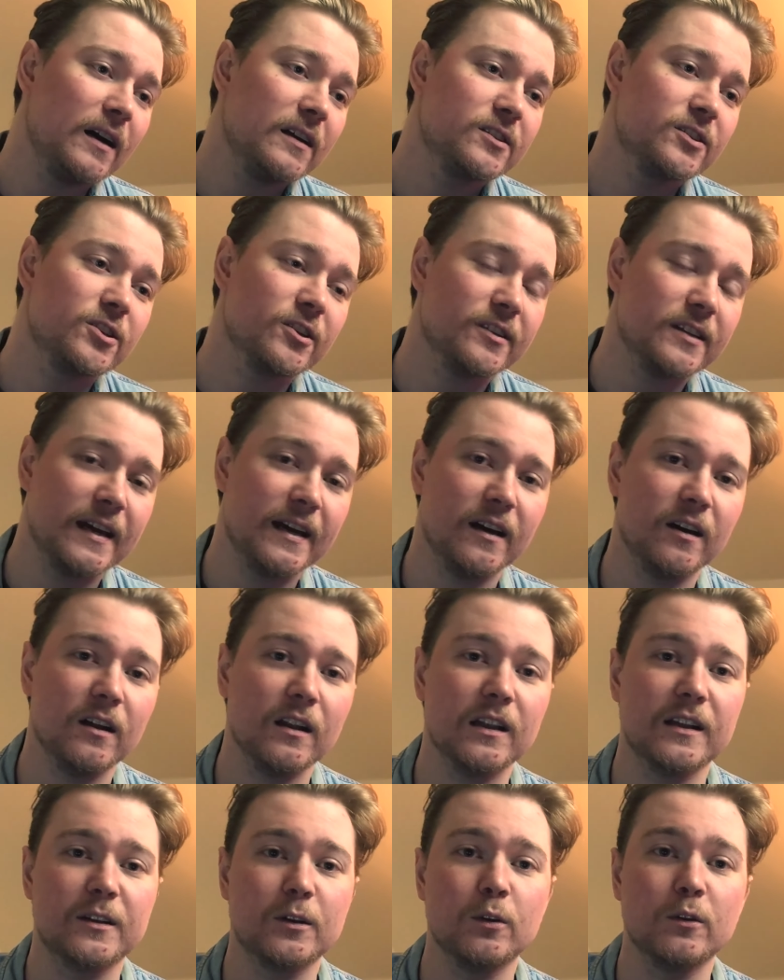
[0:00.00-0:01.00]

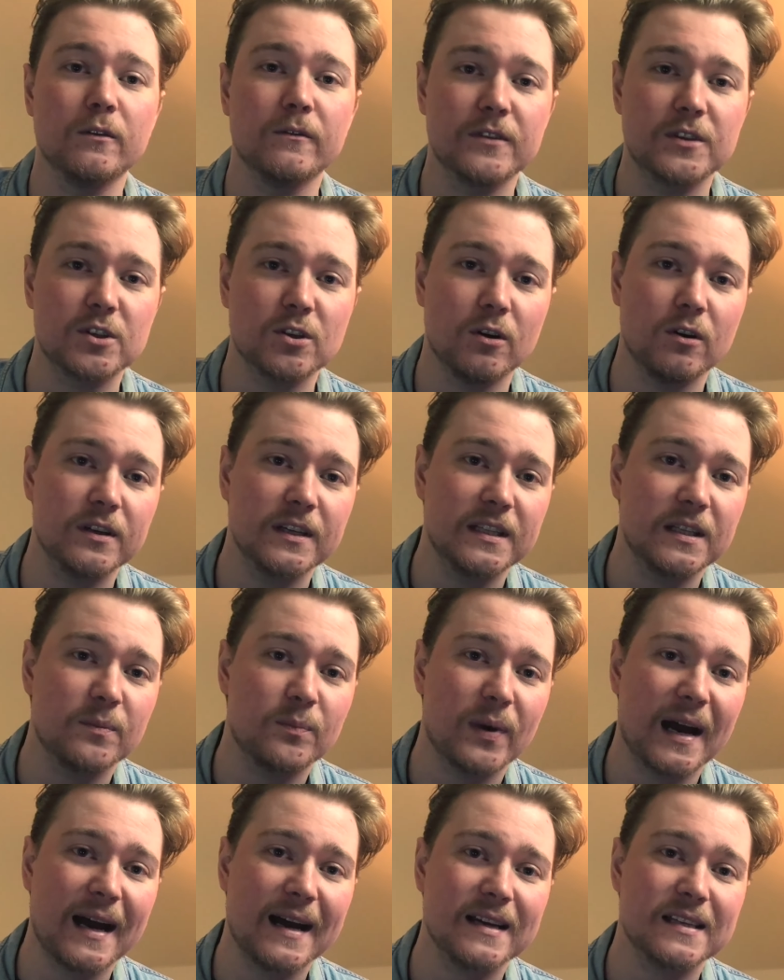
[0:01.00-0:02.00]
Dunhill and Louis Vuitton in the
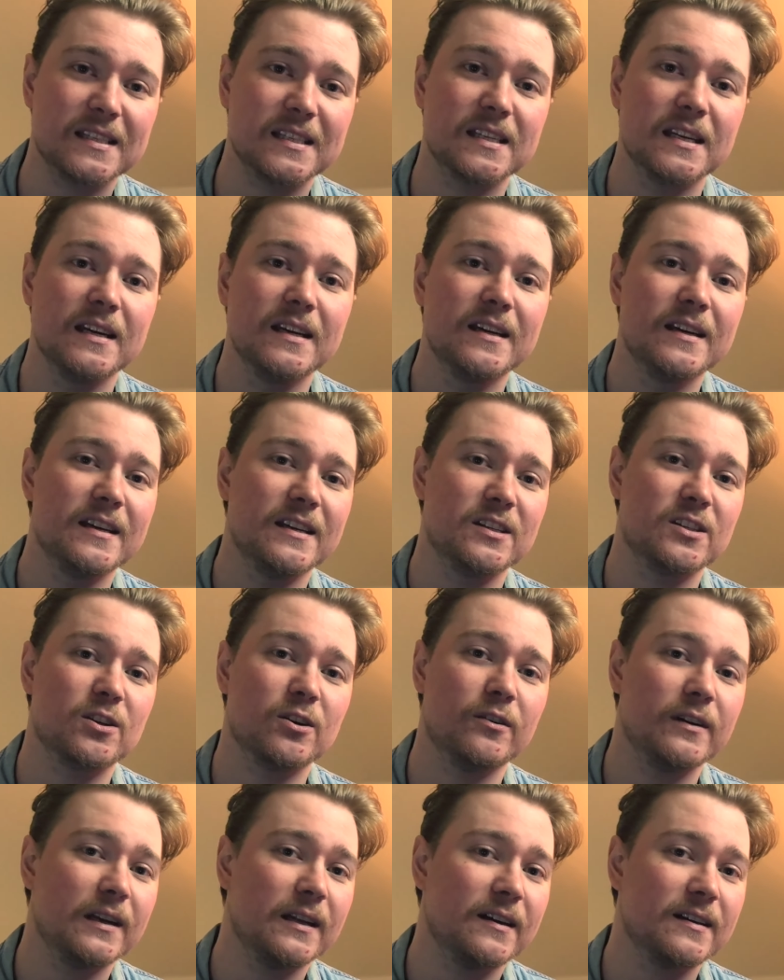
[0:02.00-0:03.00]
past. He's
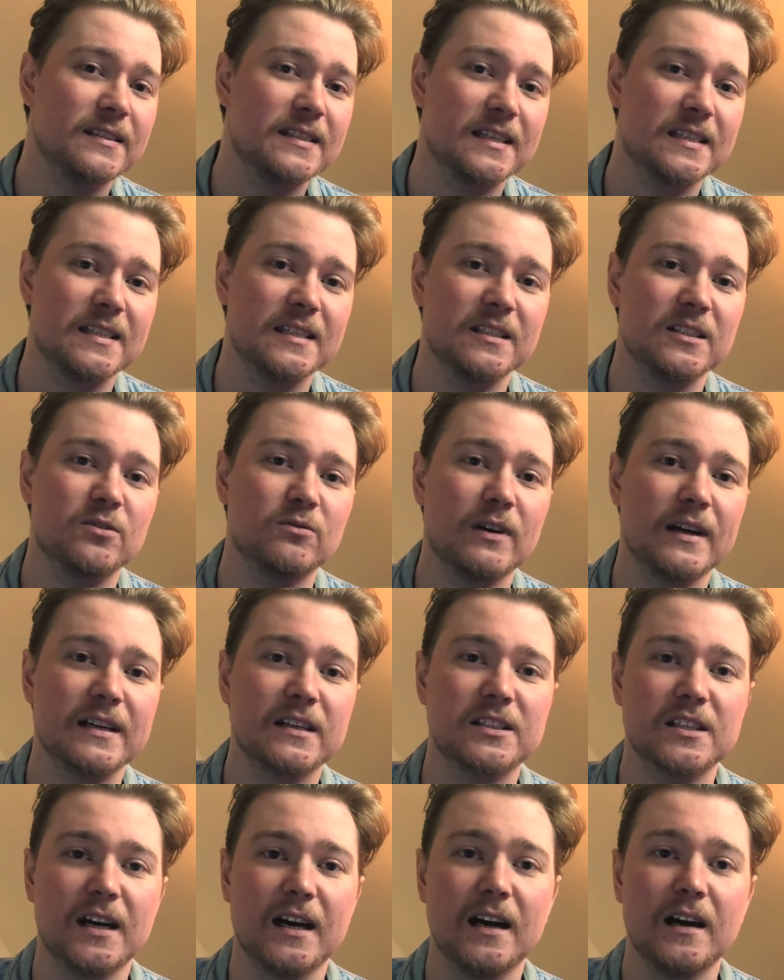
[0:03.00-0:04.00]
currently artistic
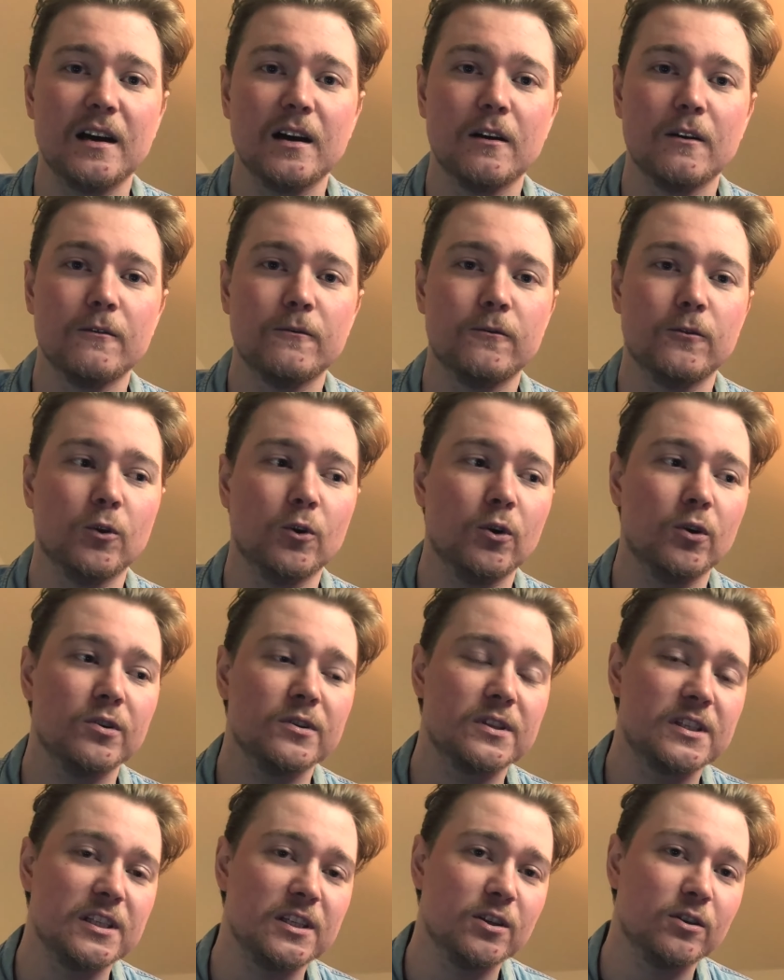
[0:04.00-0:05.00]
director for
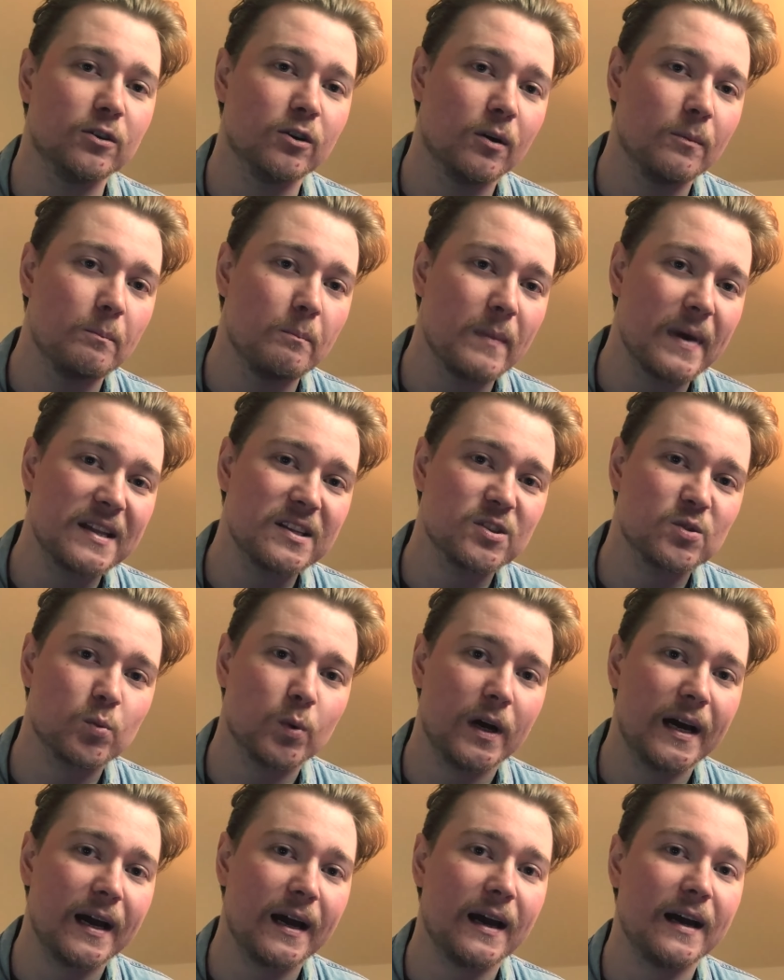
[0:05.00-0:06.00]
Dior
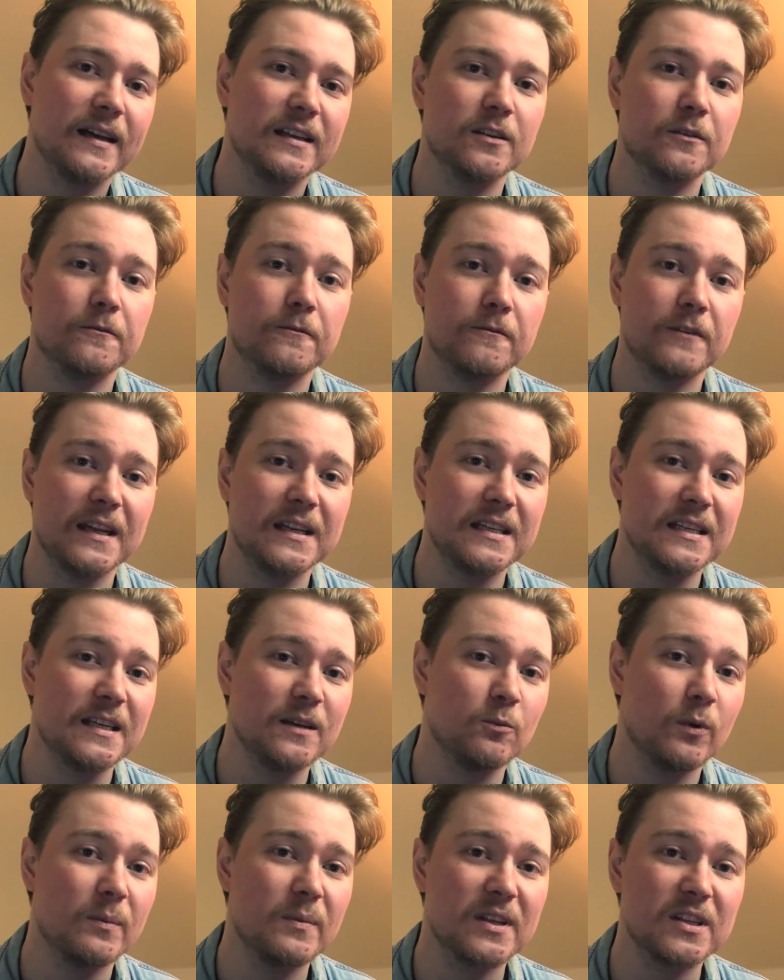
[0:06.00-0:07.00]
menswear and Fendi
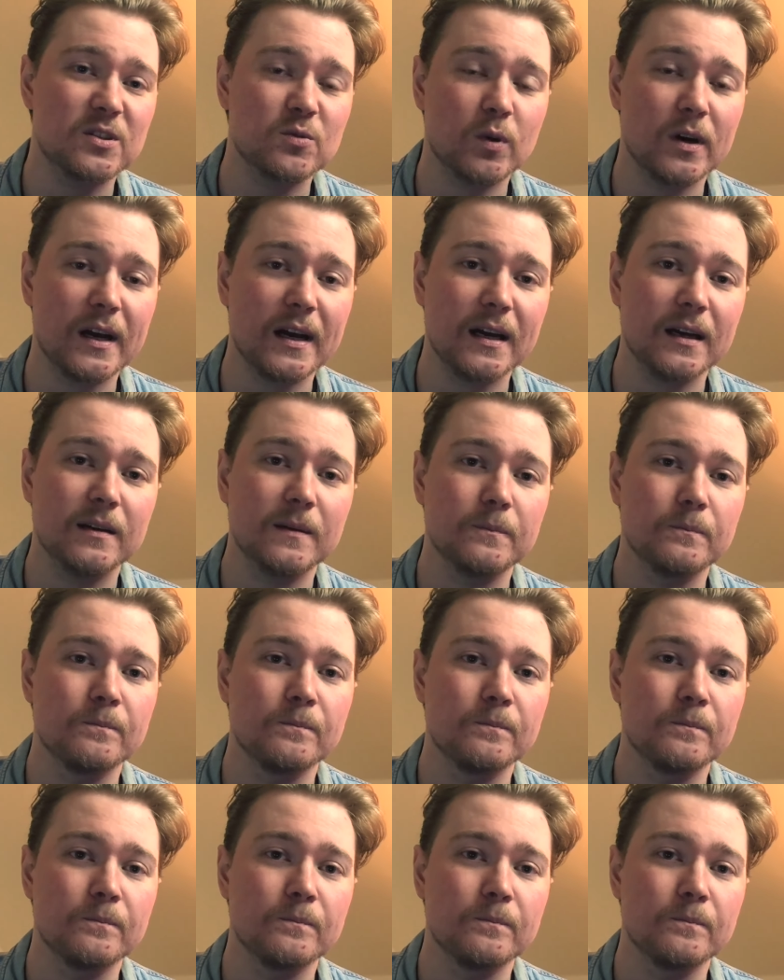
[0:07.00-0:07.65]
womenswear.